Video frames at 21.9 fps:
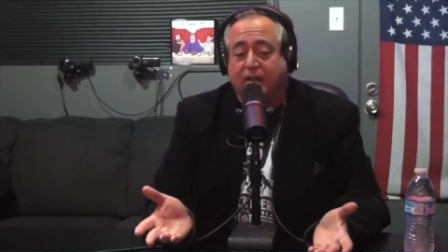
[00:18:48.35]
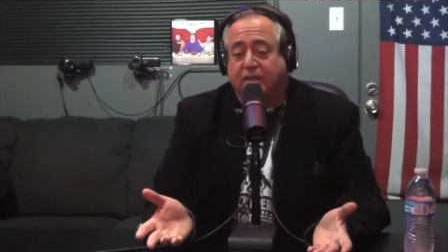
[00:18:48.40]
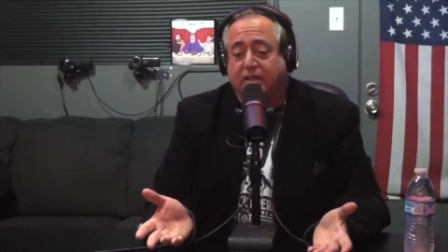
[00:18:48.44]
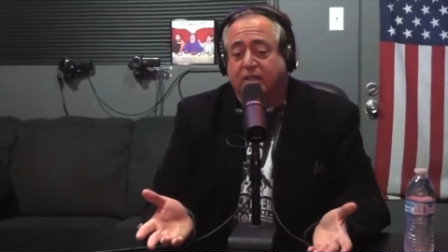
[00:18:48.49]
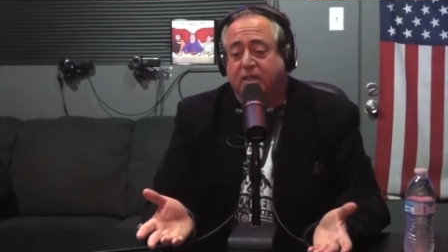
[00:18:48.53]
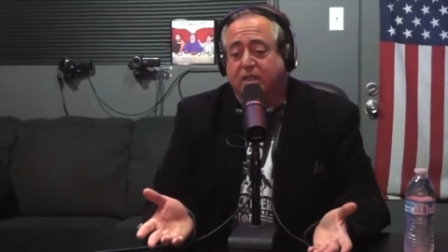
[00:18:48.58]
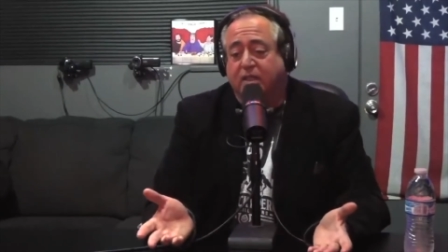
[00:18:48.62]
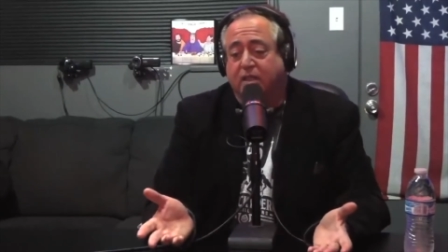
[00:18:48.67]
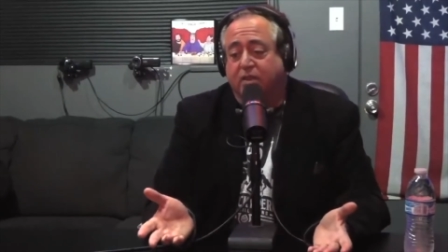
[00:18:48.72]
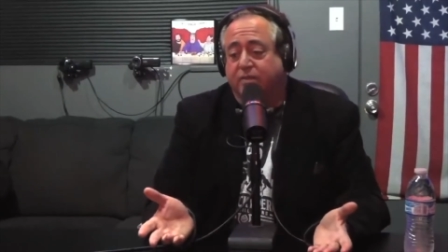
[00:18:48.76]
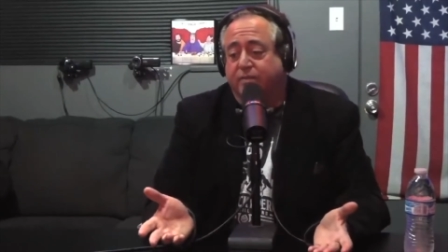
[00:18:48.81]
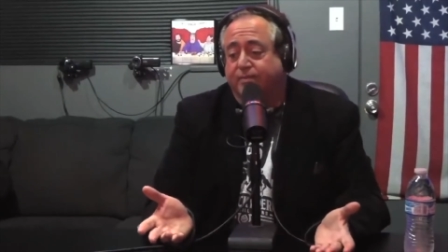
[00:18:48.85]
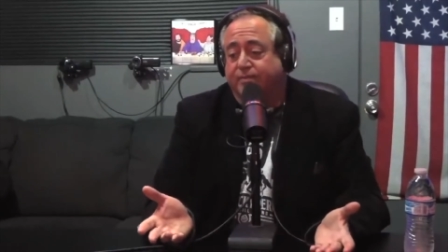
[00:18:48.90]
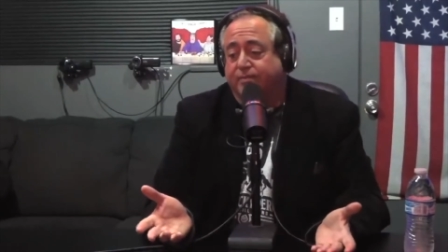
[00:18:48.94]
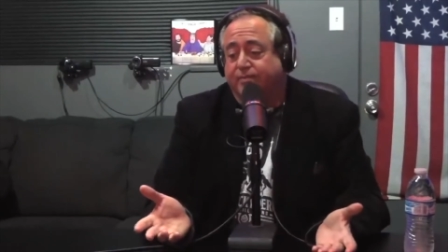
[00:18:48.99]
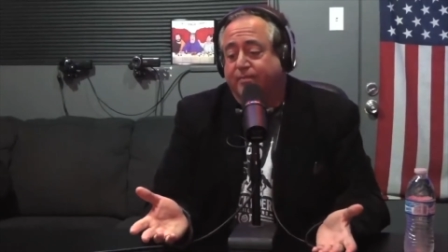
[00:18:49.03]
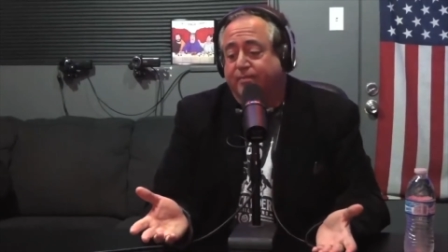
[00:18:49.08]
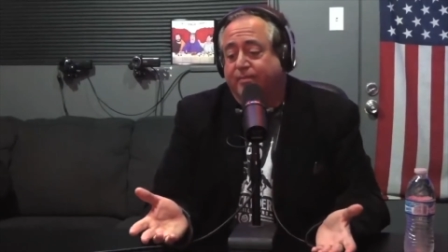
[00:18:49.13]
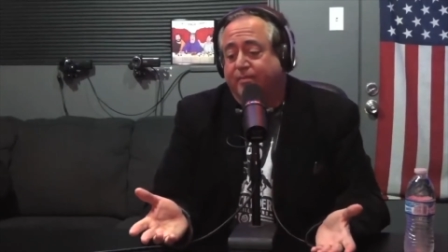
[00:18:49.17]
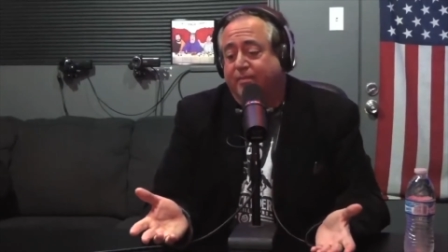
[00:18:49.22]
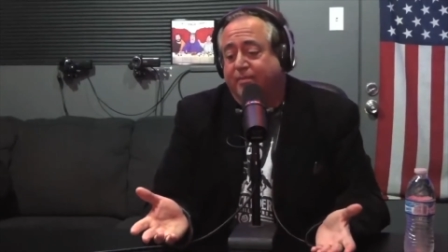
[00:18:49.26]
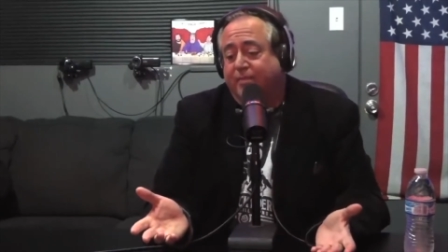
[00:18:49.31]
So
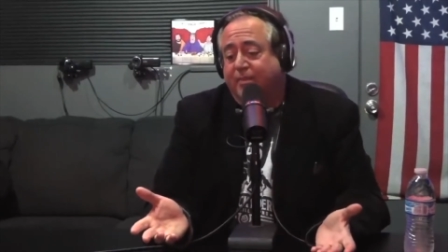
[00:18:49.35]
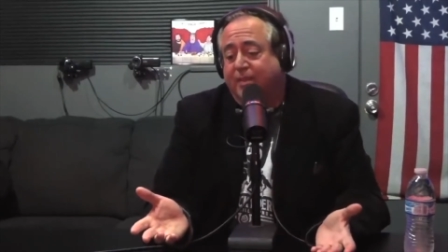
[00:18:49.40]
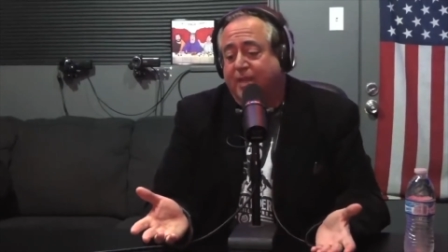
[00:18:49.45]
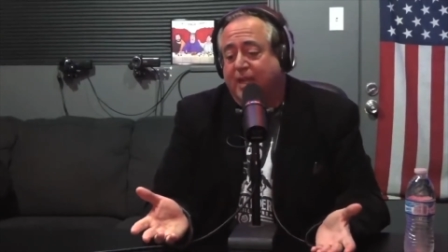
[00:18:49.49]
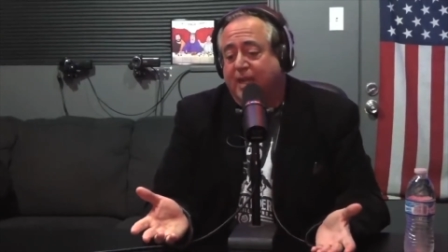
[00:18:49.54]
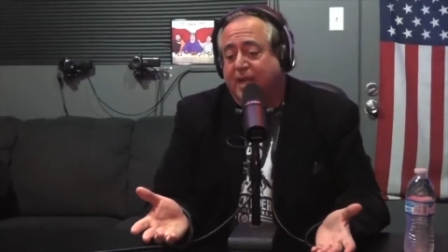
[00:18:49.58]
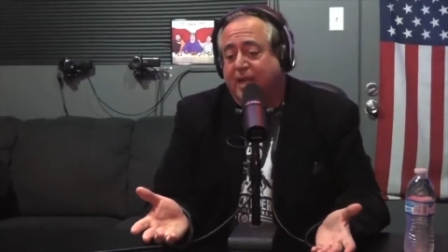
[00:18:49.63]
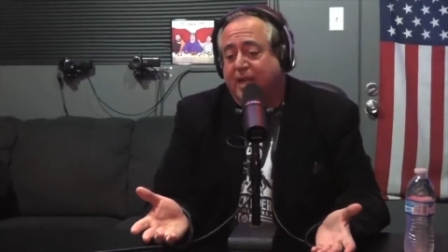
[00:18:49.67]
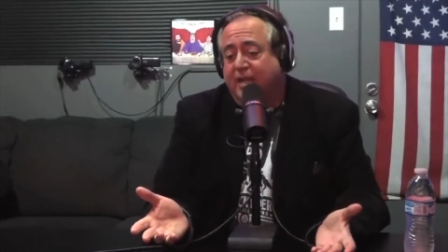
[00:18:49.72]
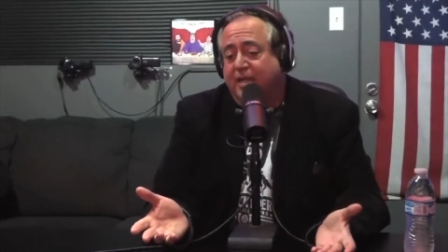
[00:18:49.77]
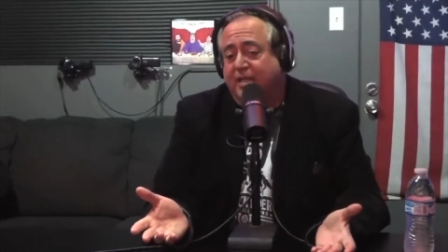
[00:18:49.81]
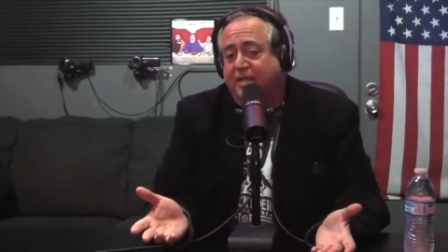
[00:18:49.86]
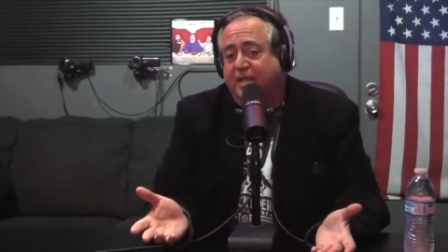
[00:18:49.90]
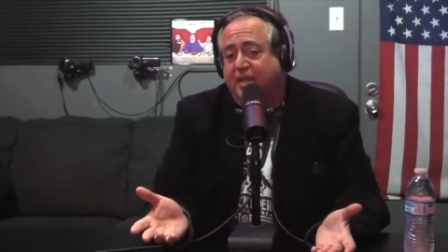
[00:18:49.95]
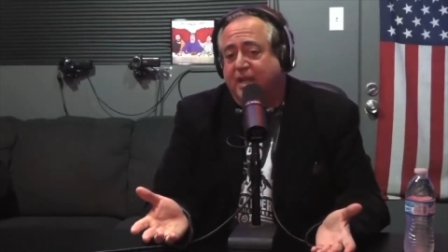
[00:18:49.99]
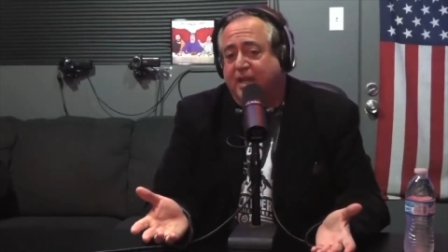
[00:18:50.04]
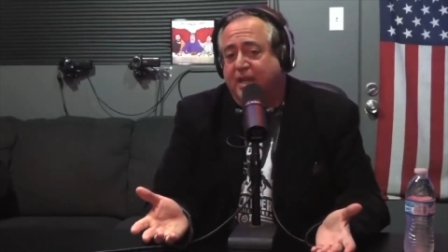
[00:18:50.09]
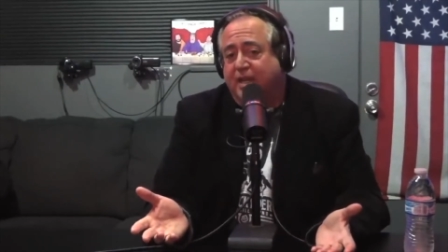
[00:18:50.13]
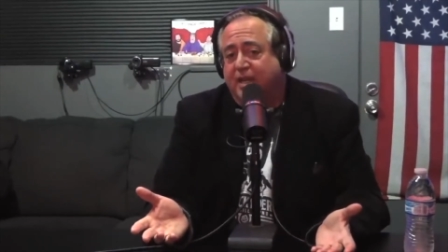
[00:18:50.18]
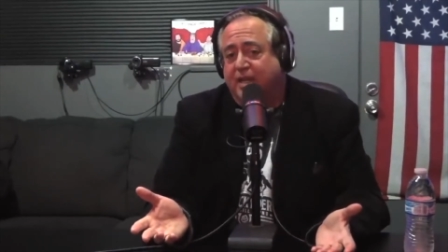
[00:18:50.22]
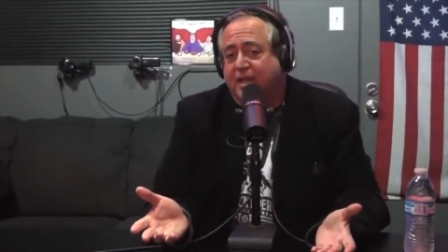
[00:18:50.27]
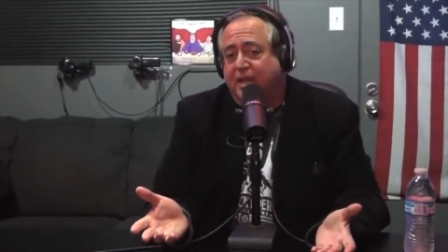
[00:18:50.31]
I didn't say
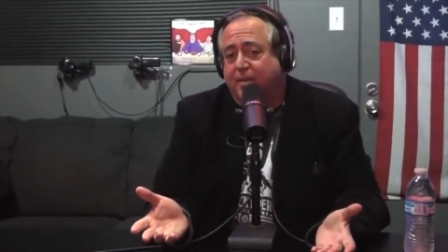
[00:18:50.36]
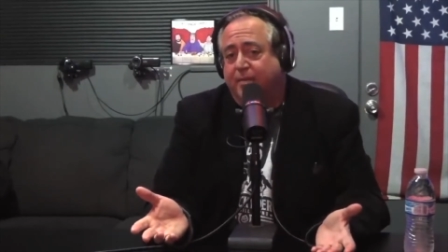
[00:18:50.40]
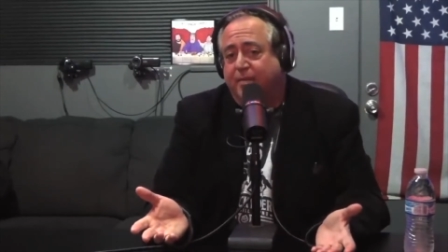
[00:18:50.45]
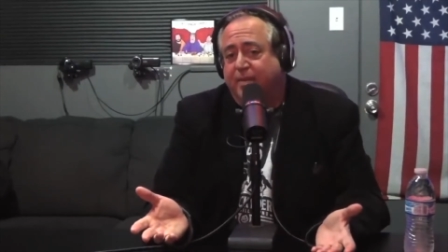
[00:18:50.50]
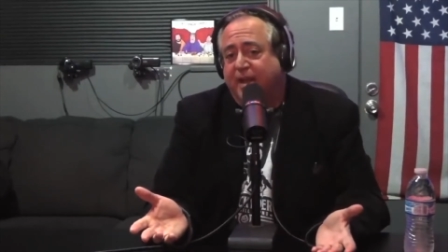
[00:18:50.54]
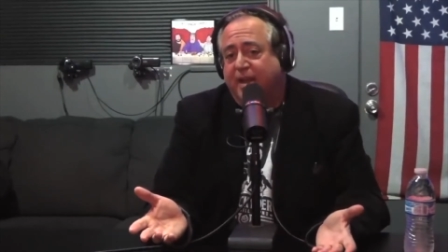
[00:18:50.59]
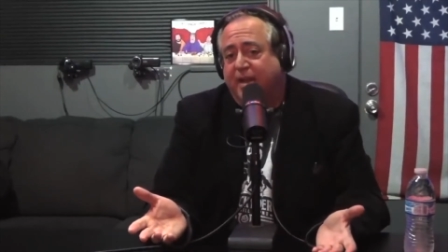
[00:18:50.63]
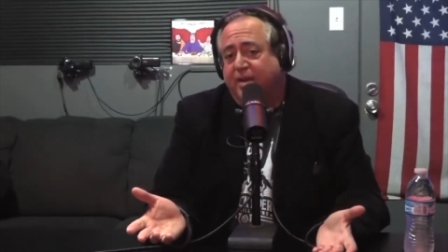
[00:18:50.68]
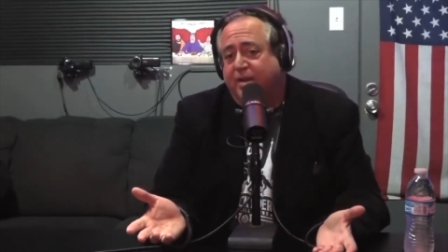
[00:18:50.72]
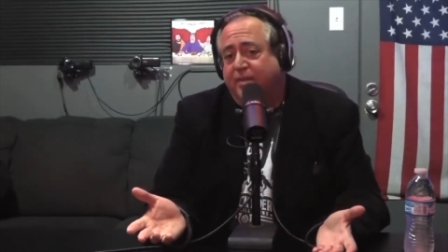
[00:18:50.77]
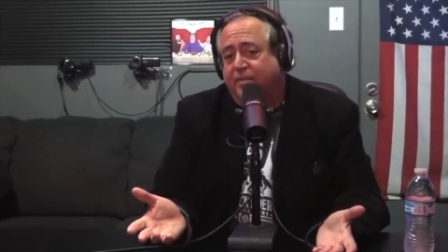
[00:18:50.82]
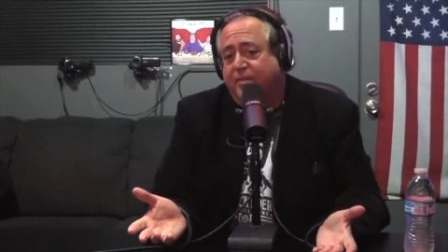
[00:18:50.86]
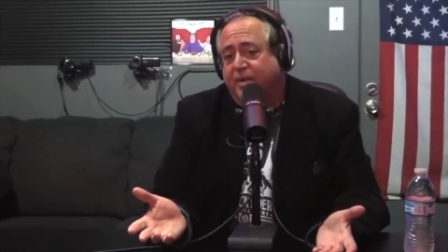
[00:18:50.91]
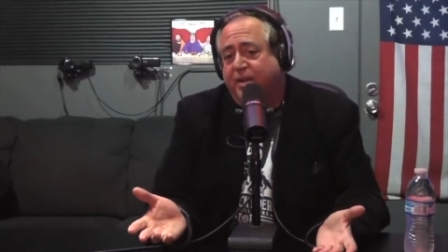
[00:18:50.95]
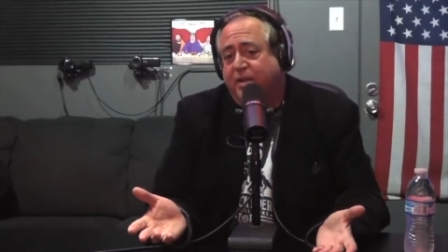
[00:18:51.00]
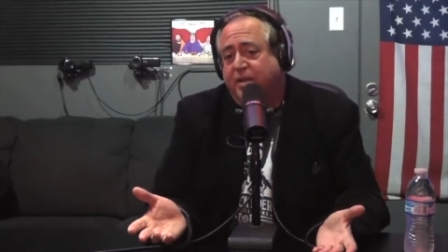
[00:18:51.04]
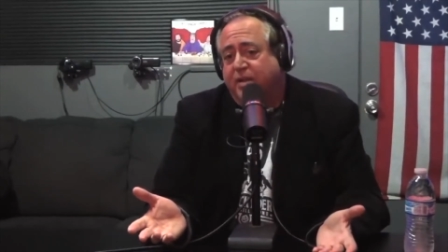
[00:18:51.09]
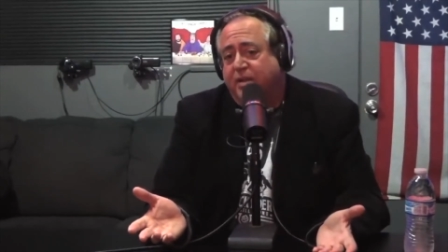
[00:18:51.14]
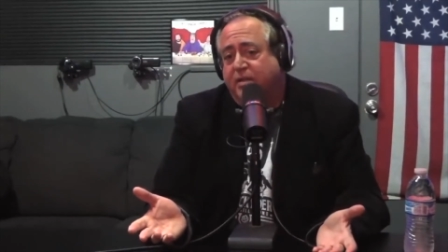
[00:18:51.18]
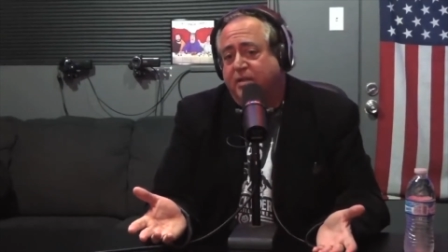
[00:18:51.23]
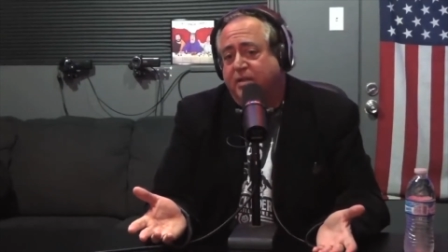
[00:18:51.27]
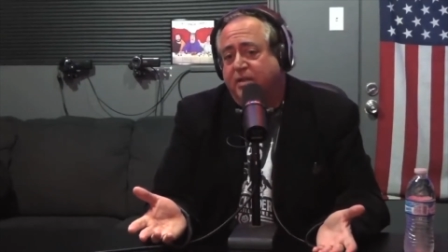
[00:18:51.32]
anything about it
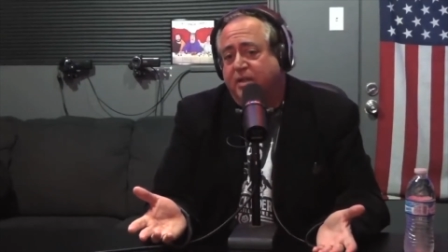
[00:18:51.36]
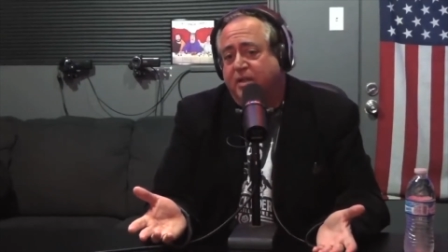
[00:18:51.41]
because,